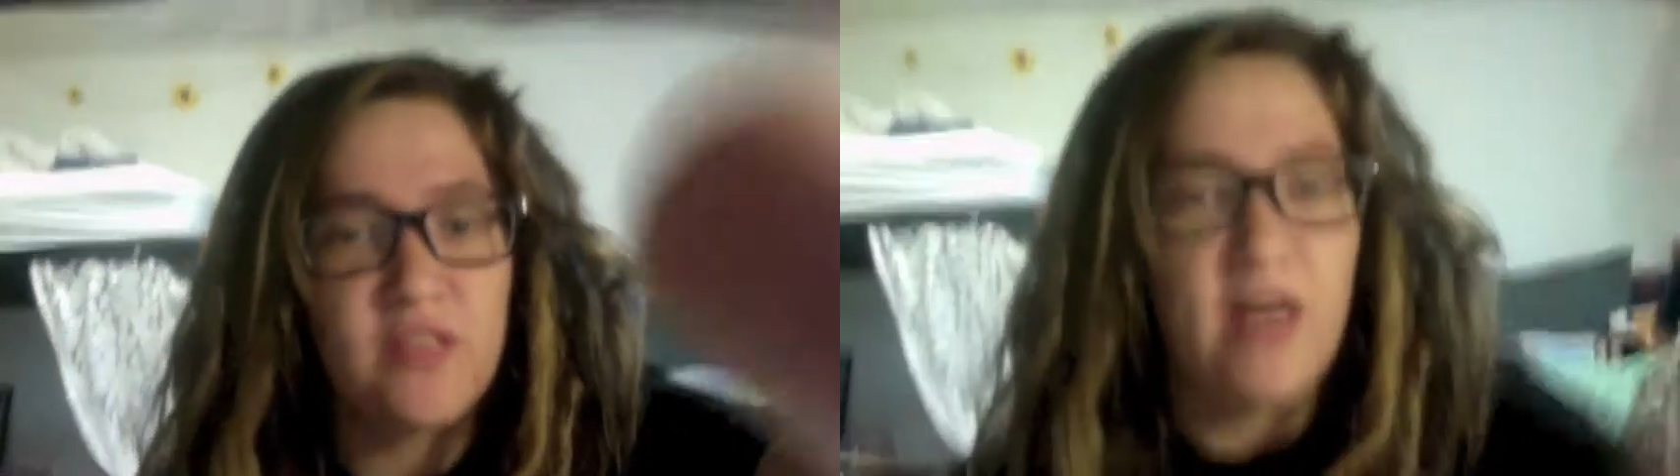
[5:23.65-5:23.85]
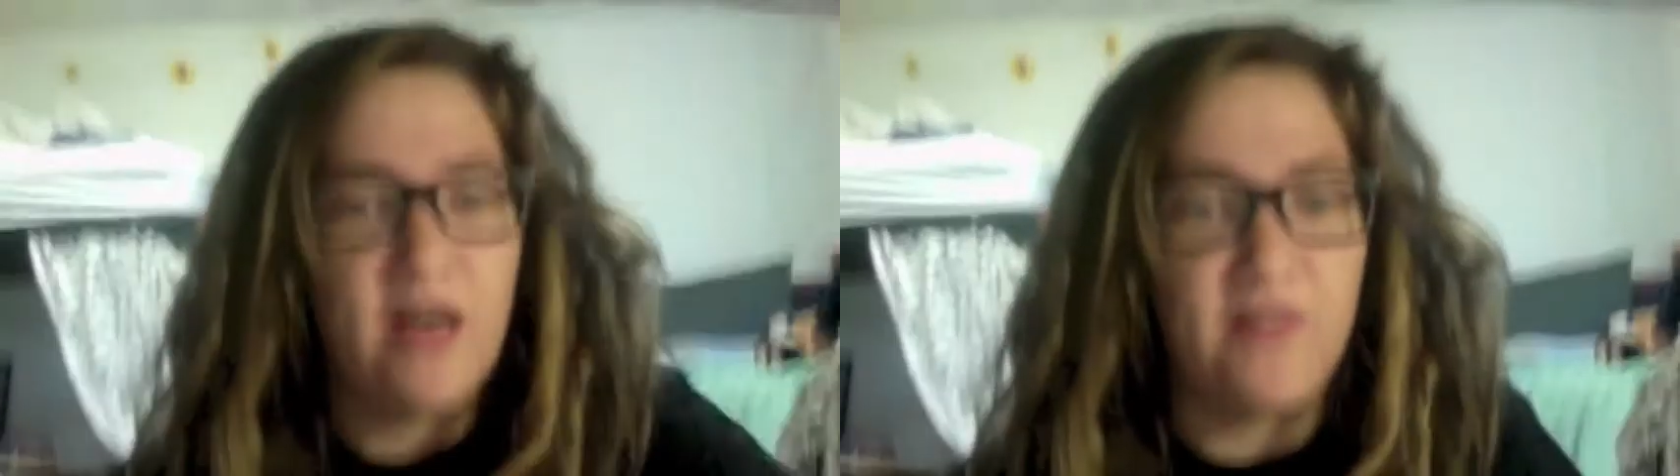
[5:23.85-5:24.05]

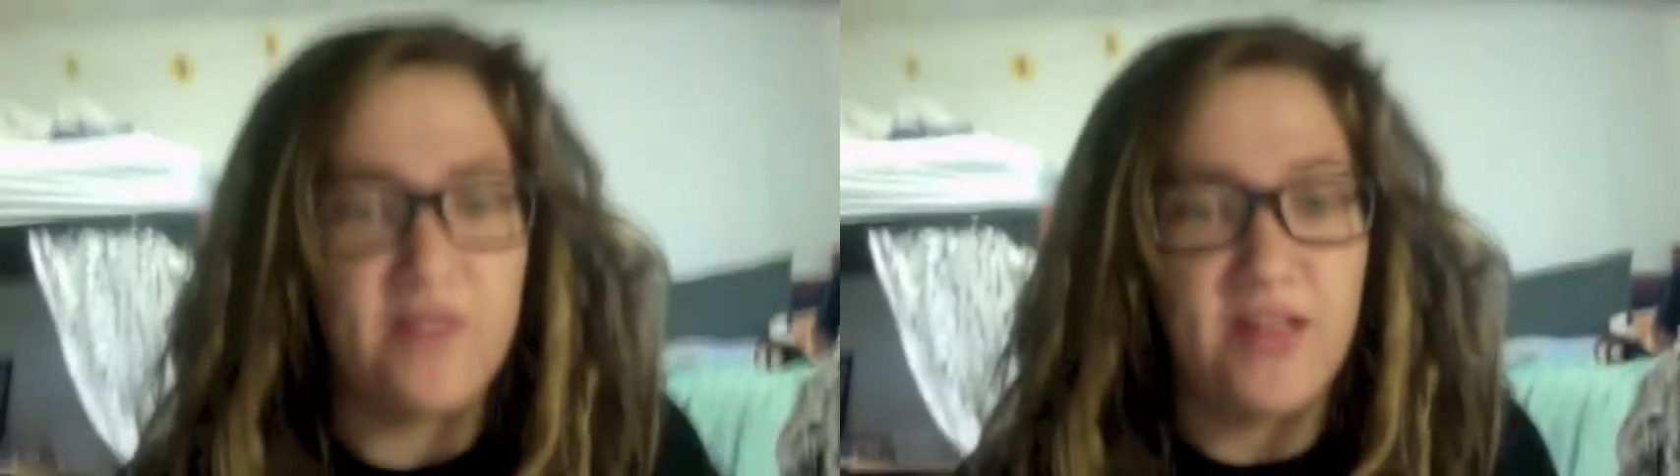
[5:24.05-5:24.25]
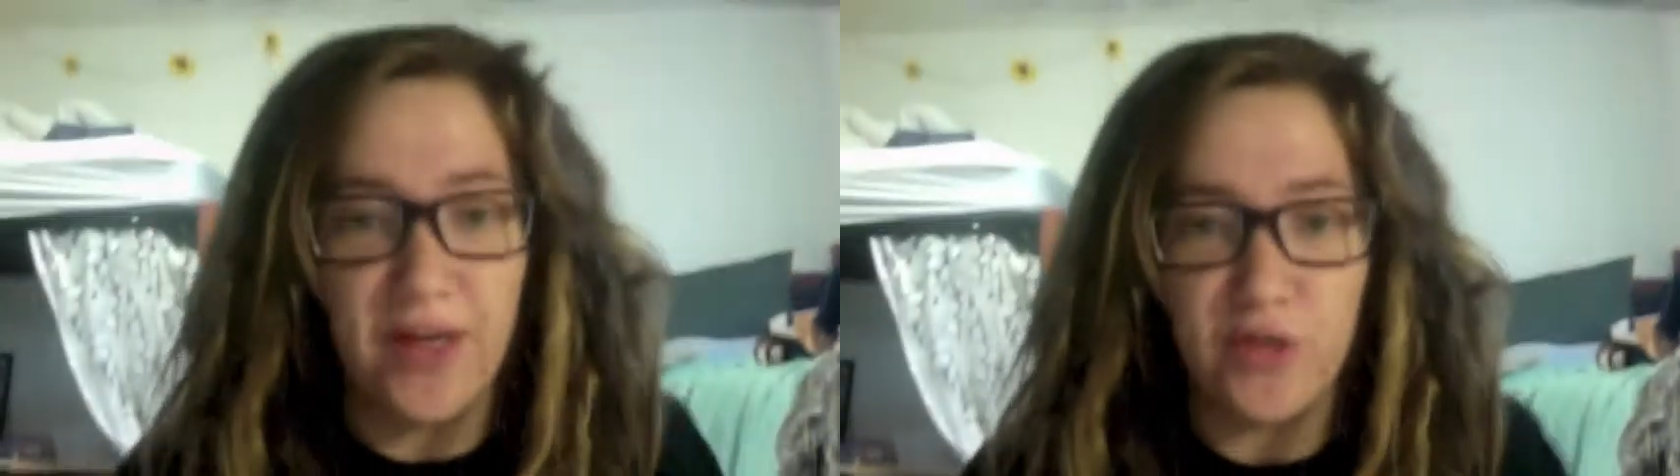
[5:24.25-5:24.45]
have
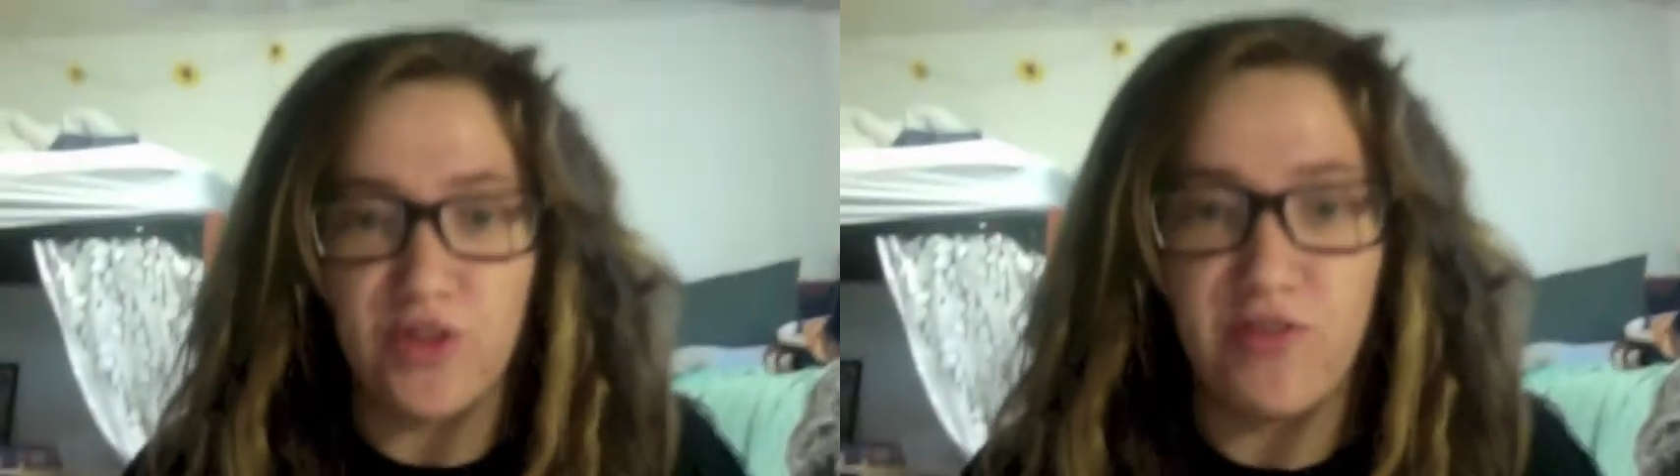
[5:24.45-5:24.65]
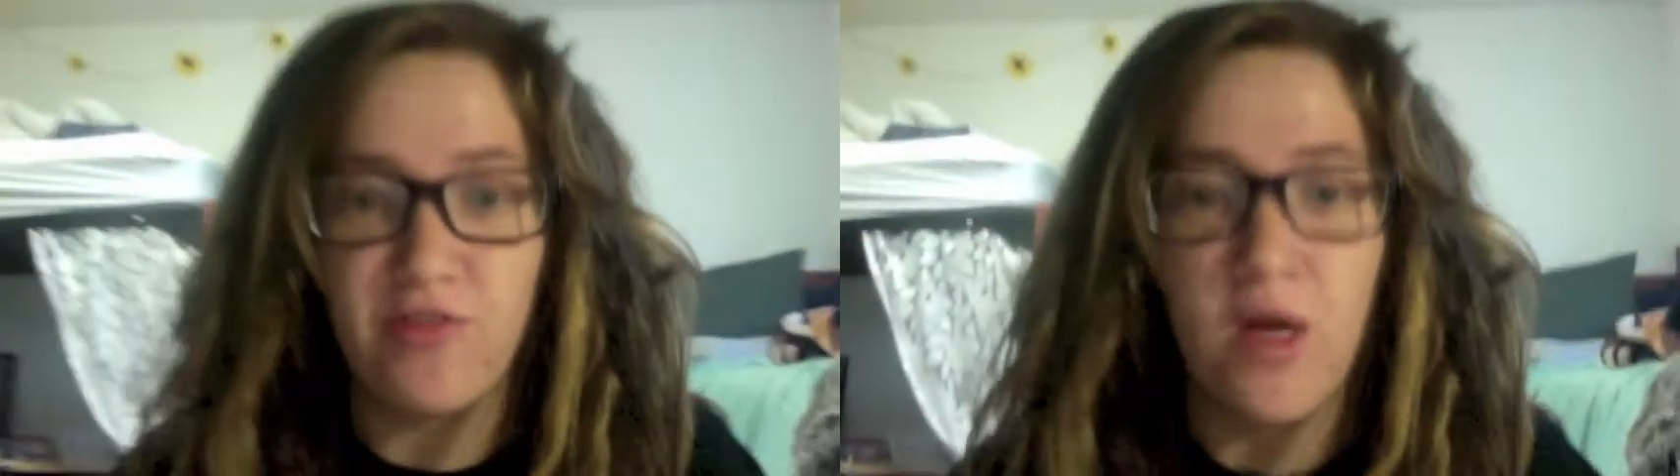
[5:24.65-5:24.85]

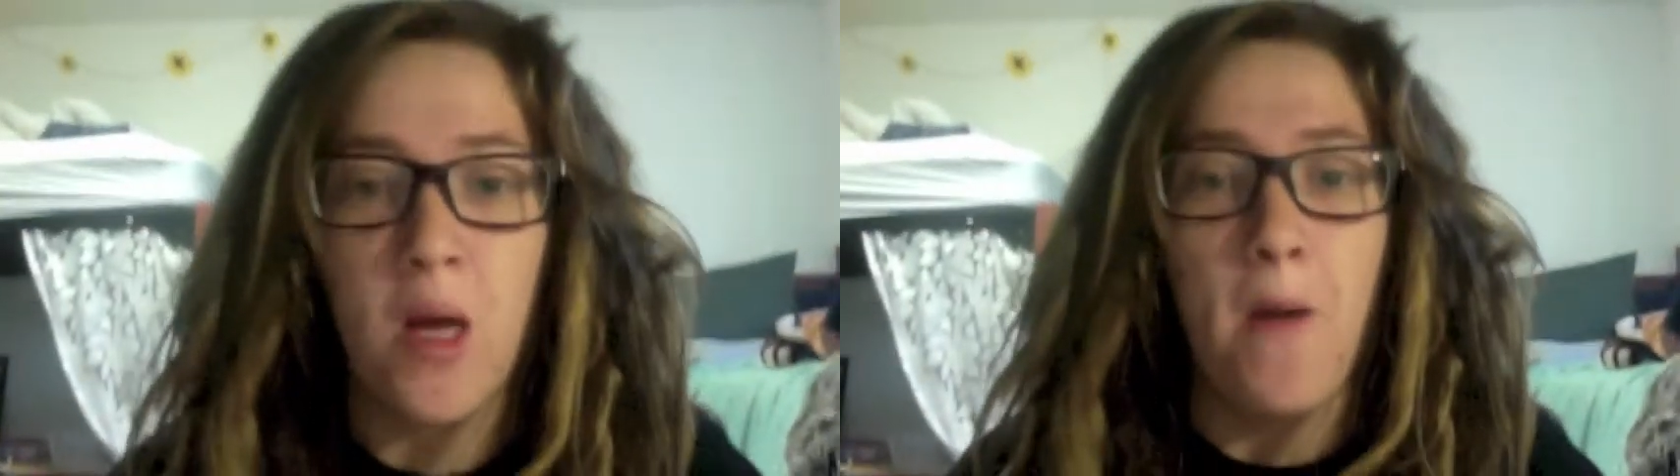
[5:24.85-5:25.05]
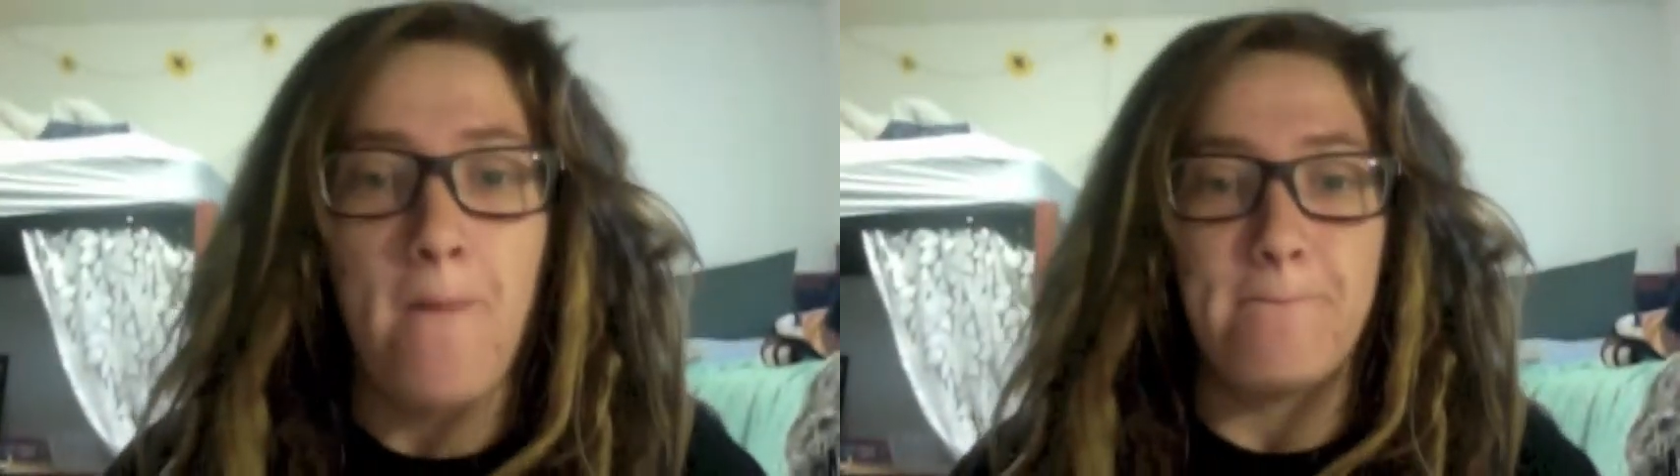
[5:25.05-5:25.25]
dandruff
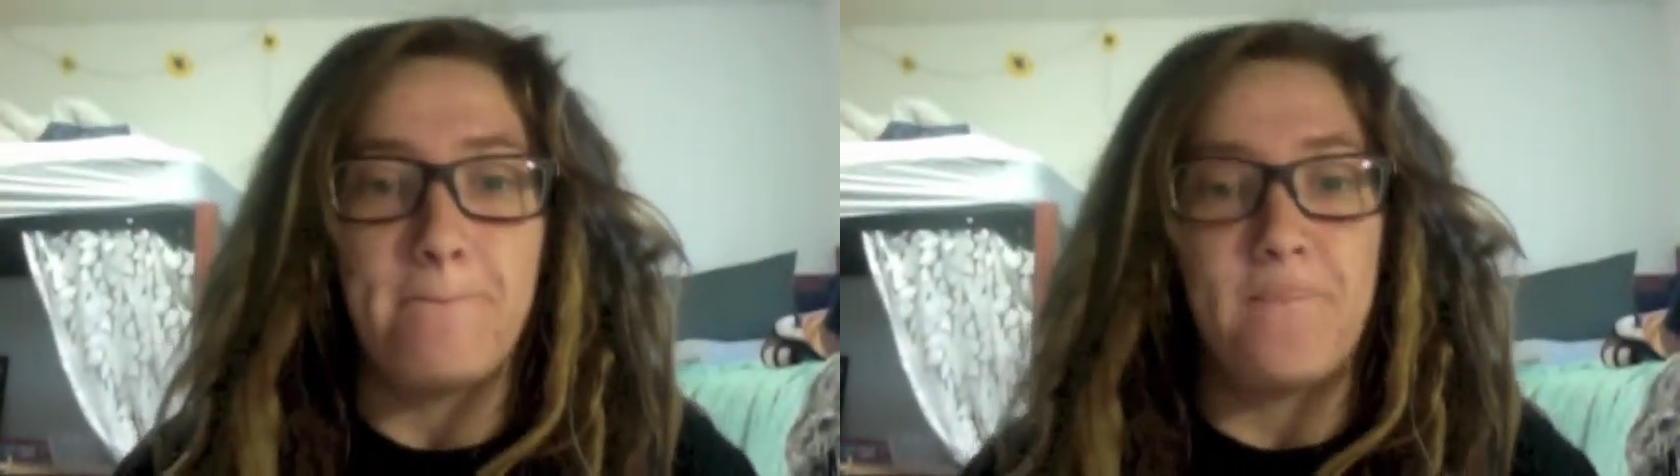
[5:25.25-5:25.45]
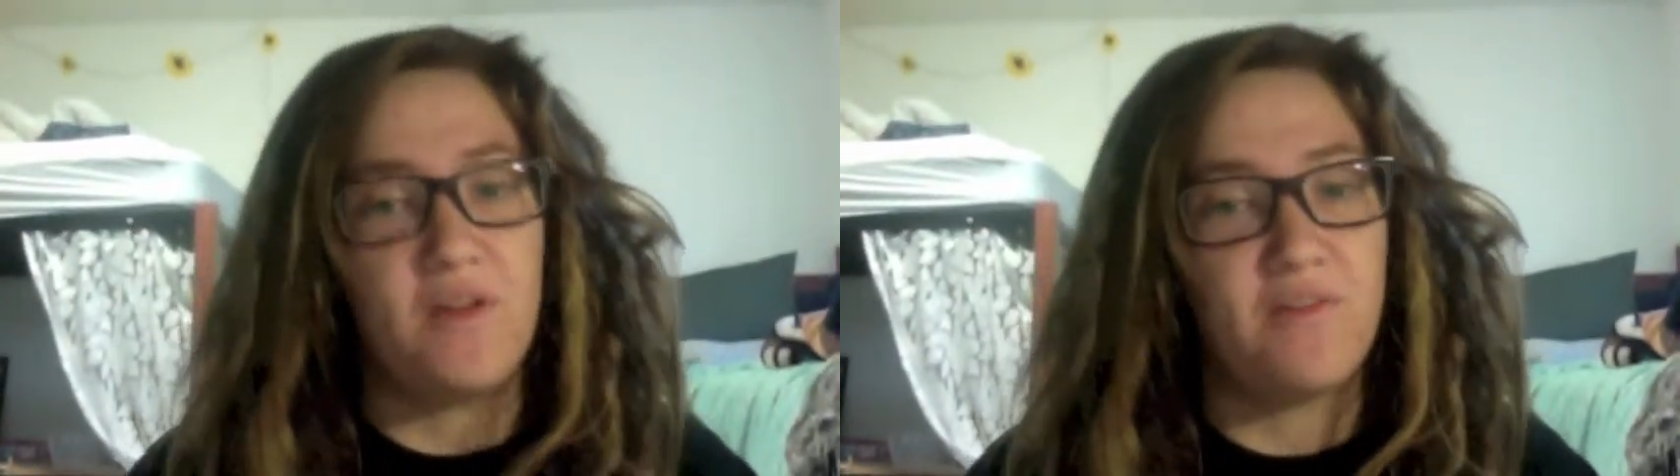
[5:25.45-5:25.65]

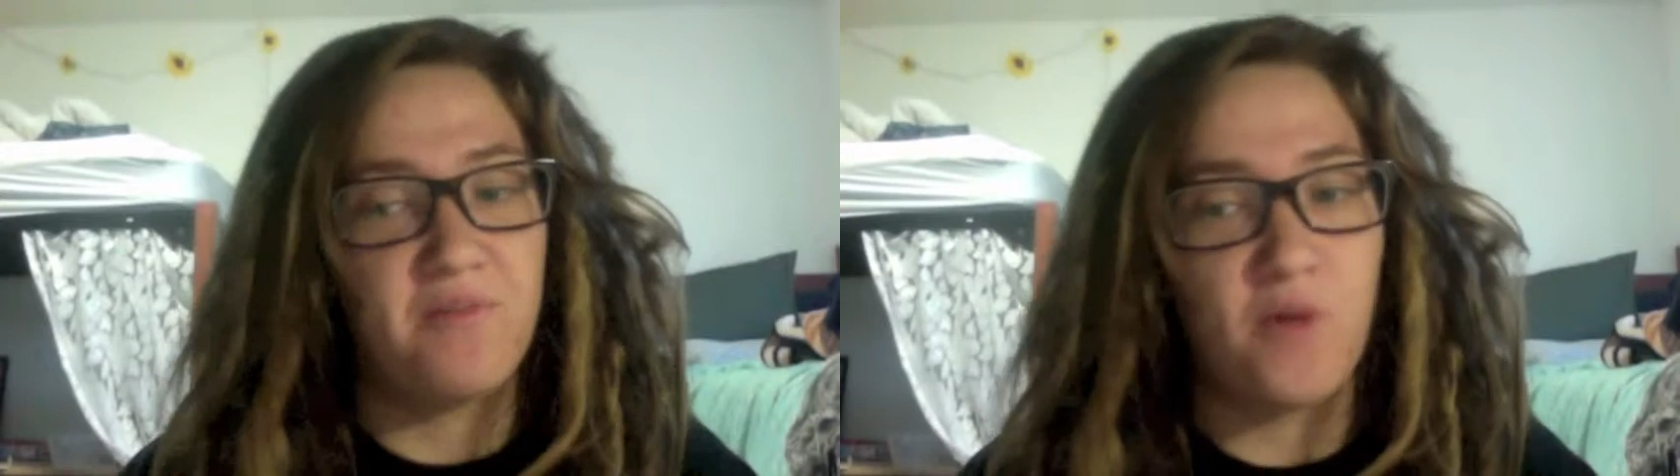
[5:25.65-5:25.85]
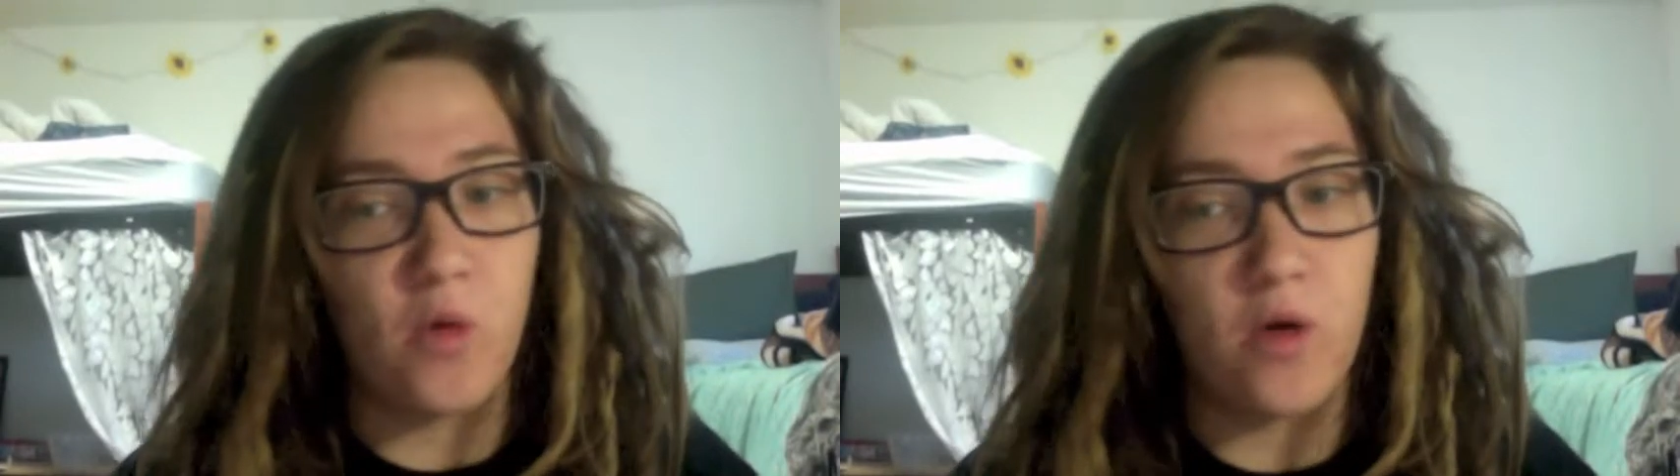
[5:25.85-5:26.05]

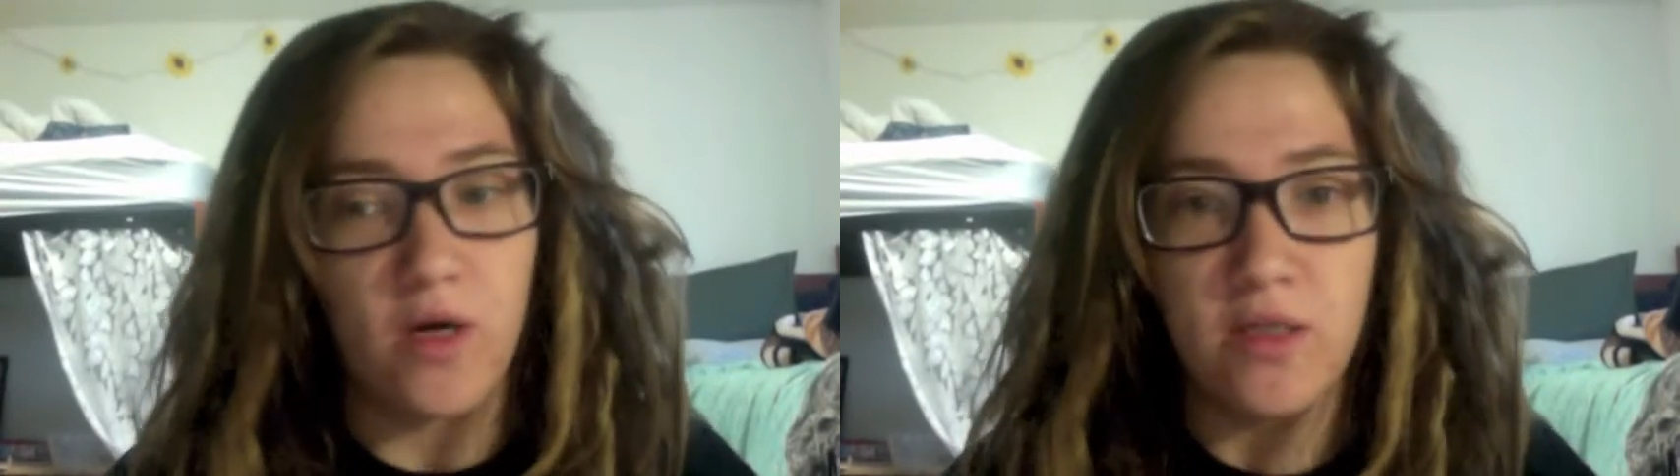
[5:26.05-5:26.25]
before